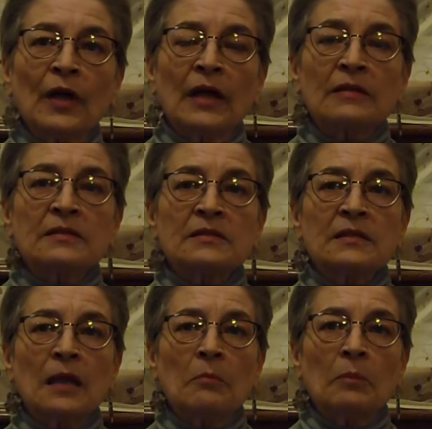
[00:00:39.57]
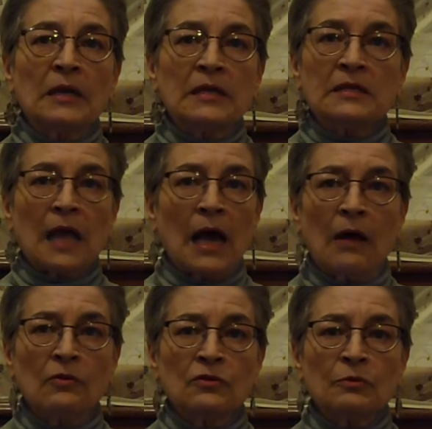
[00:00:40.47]
at somebody's
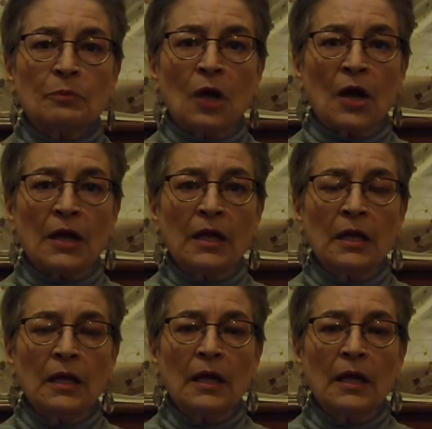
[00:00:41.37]
house party,